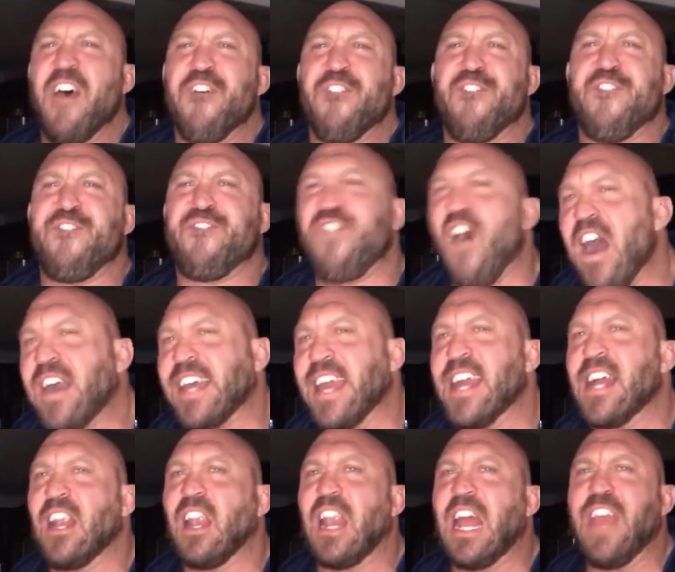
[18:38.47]

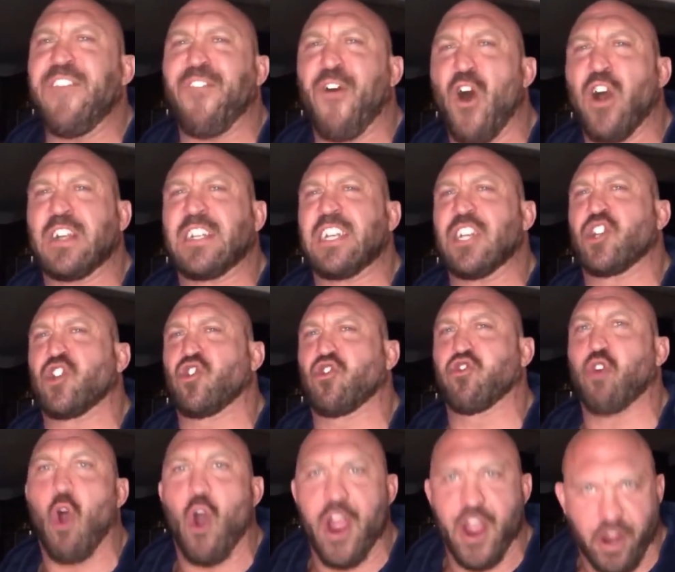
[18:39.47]
fucking leaf hook
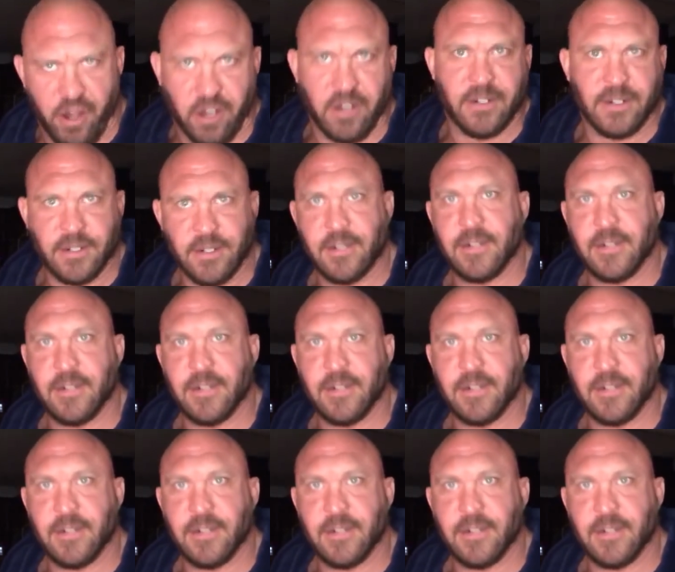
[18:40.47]
destroyer,